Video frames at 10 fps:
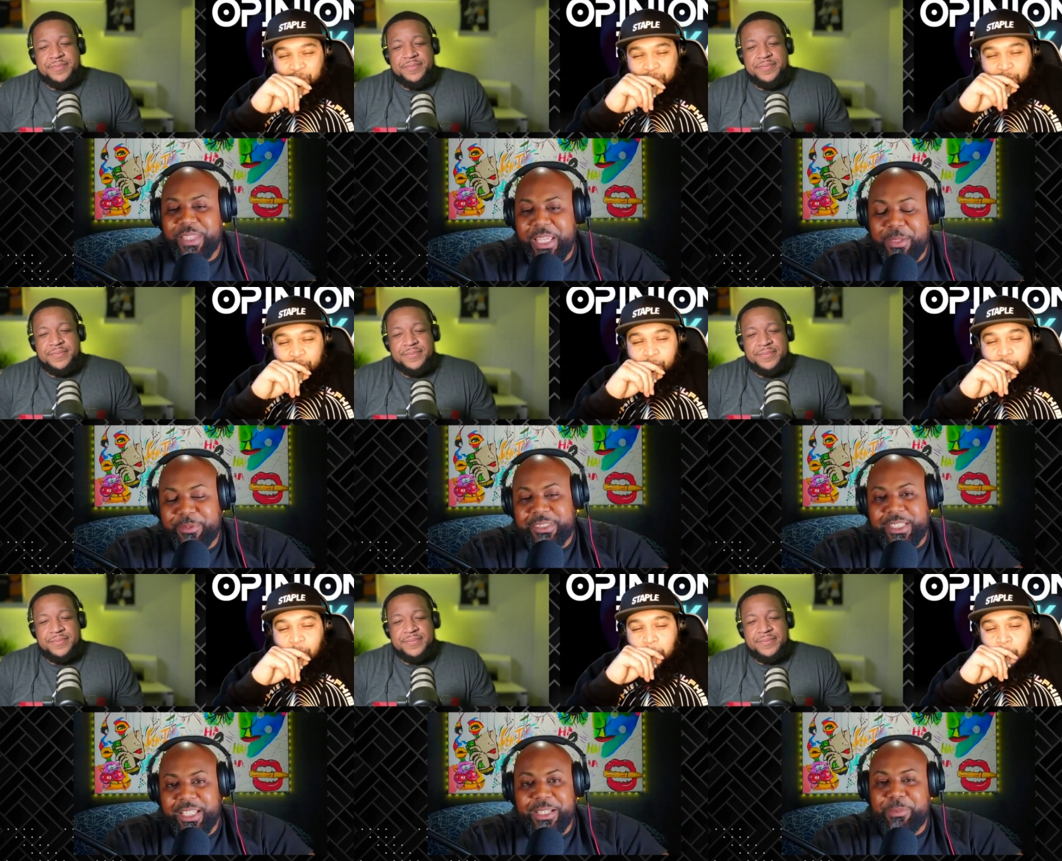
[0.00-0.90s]
Speaker 1: It was a
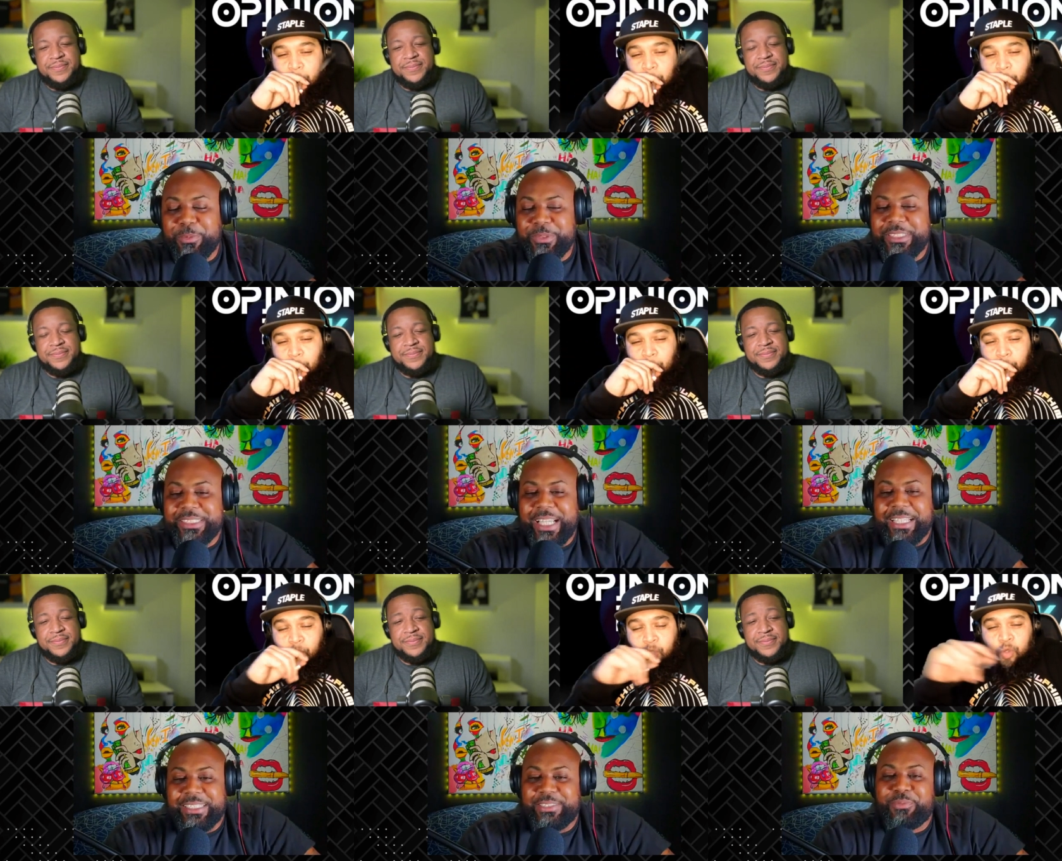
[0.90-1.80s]
club where we just
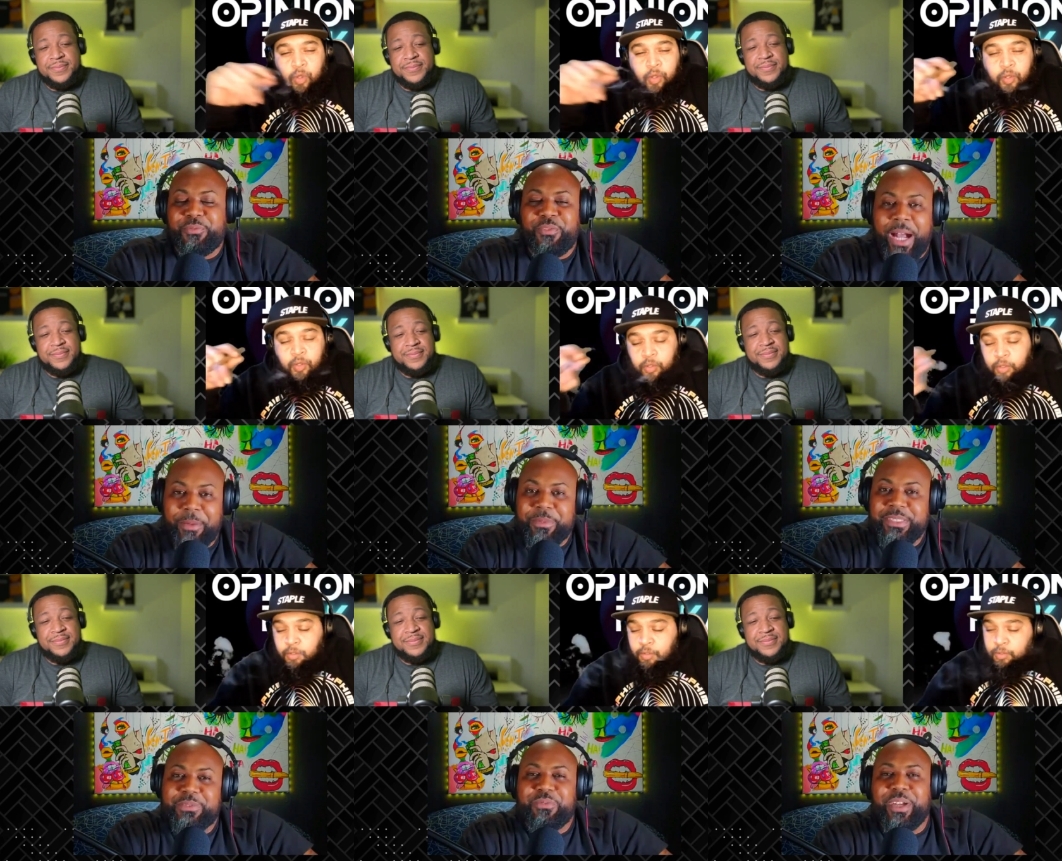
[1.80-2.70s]
got this vibe,
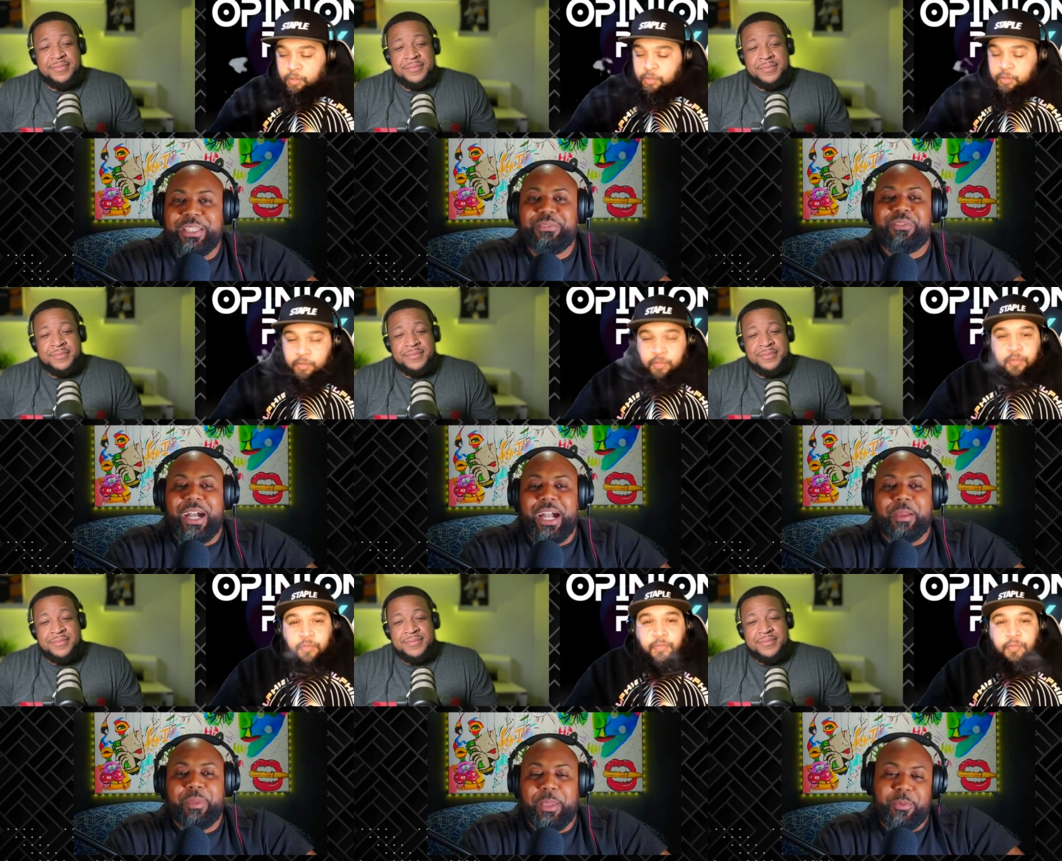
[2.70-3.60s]
this funny
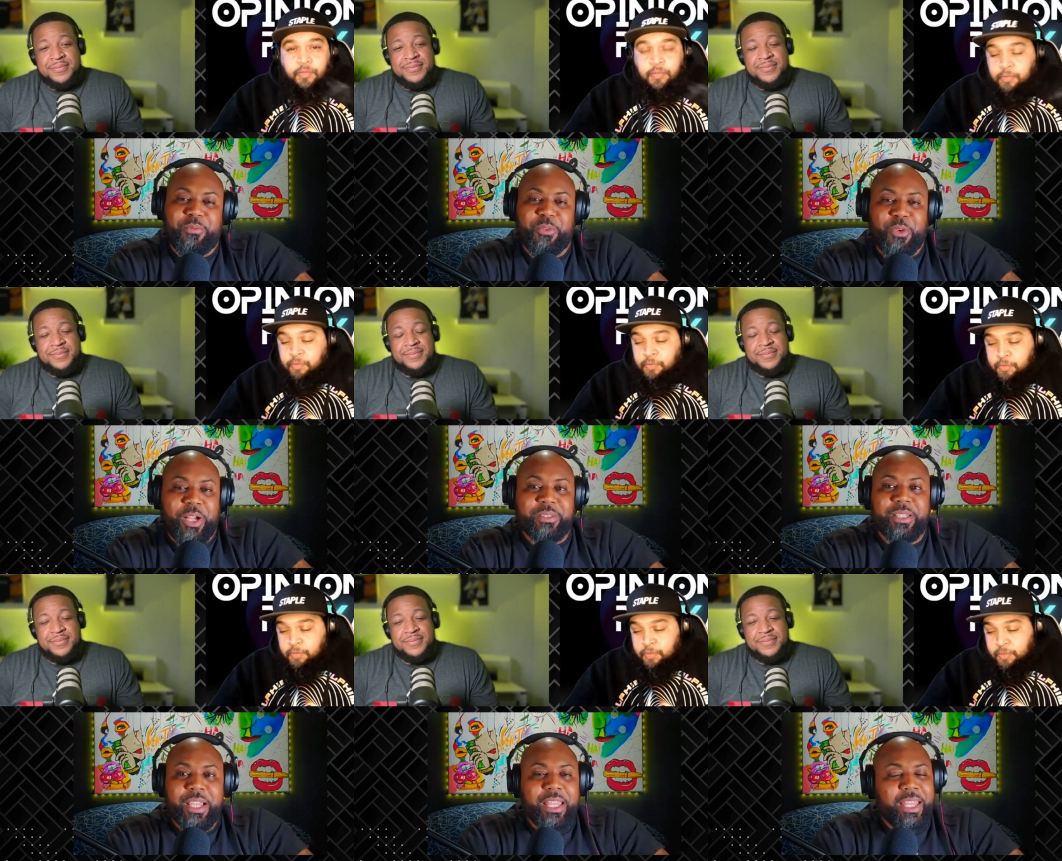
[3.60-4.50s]
vibe. Like before I,
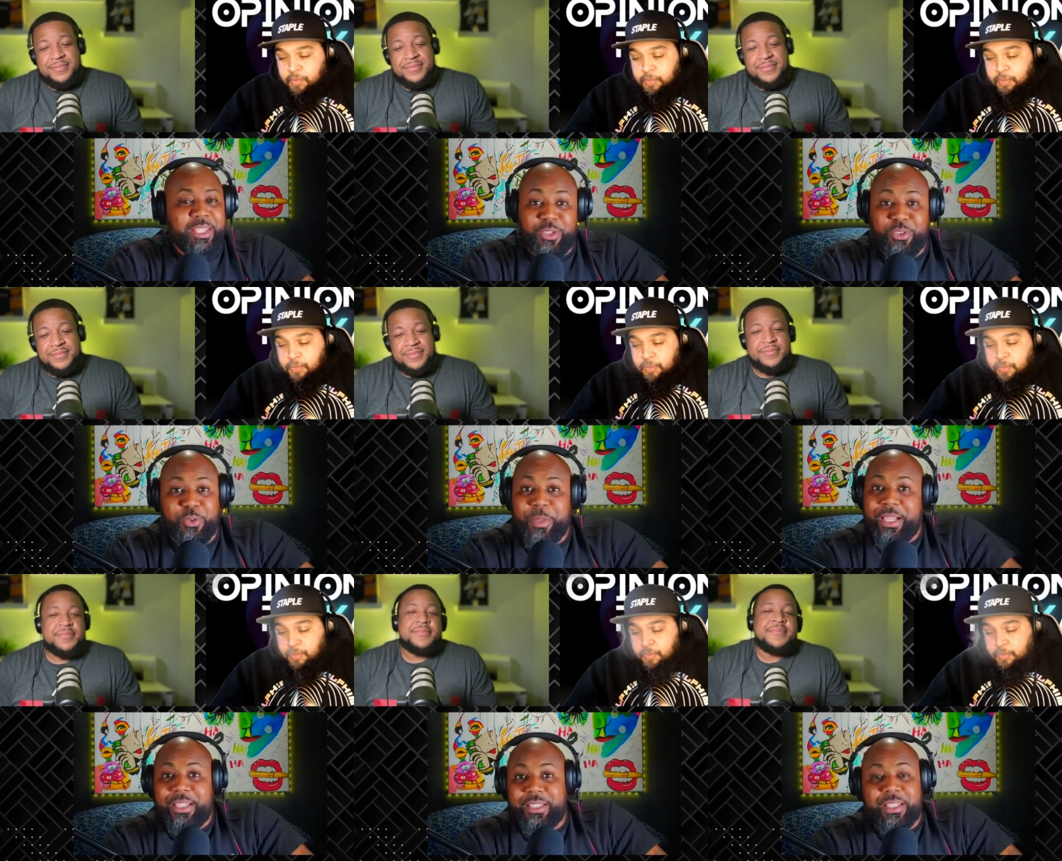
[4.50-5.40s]
like you know me, I
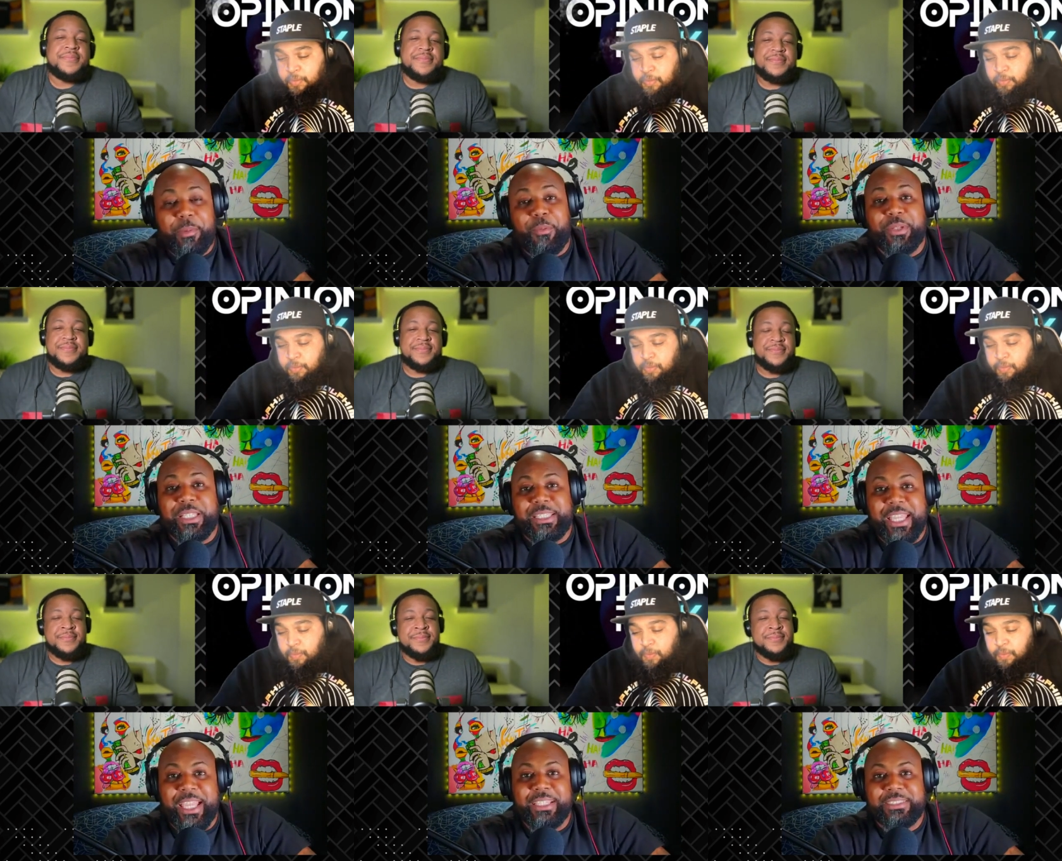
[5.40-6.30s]
get in a club, I want to
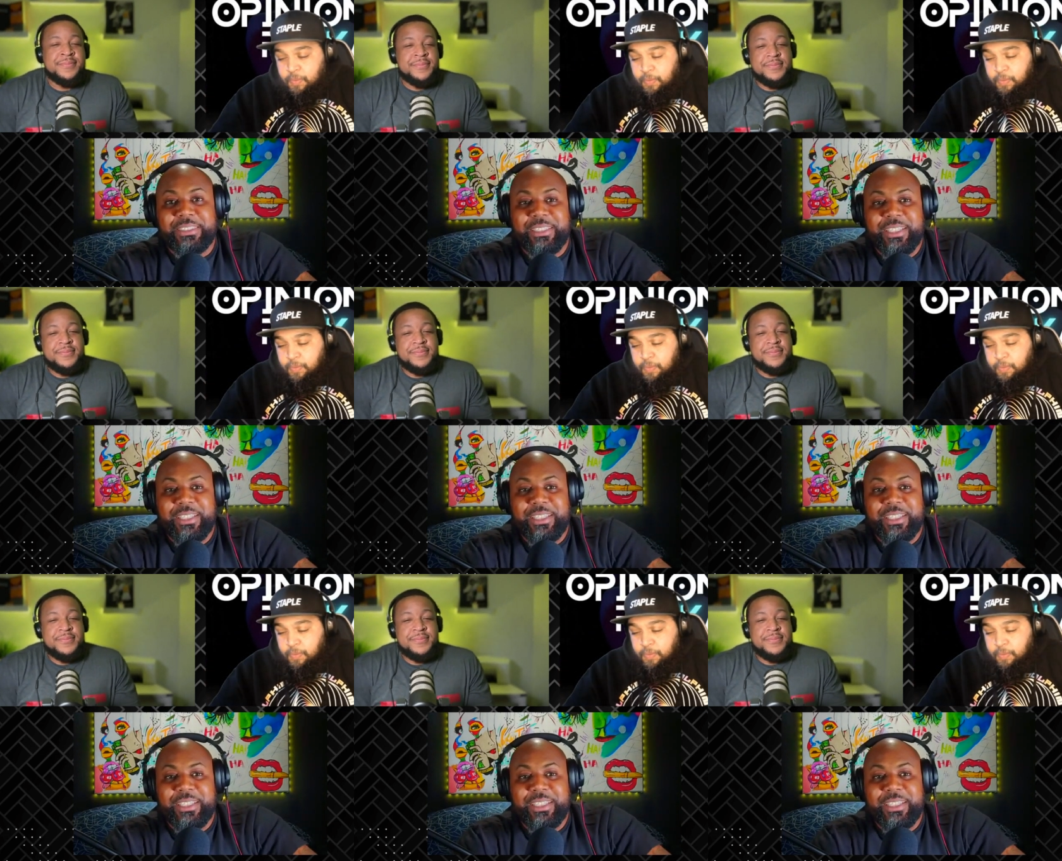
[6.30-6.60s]
dance.